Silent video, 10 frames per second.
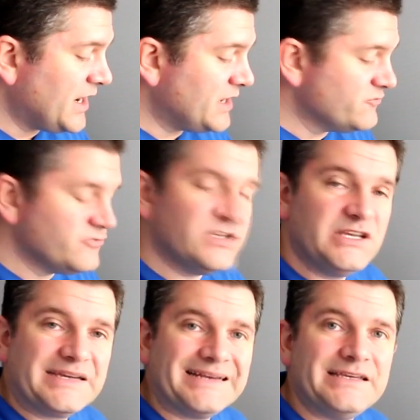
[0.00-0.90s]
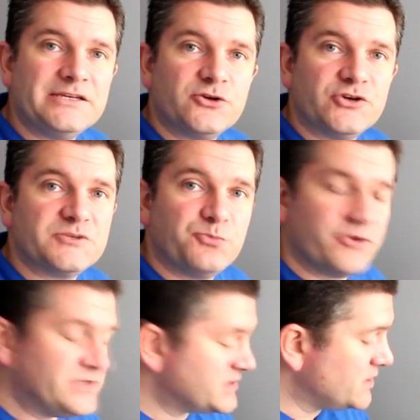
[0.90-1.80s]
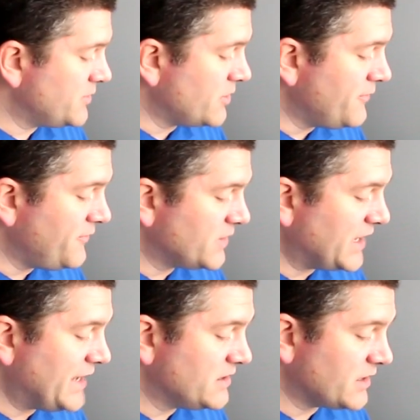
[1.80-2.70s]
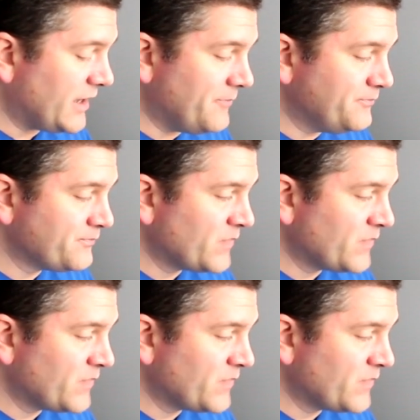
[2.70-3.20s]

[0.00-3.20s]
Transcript: and really clean, crisp prints coming off again and again.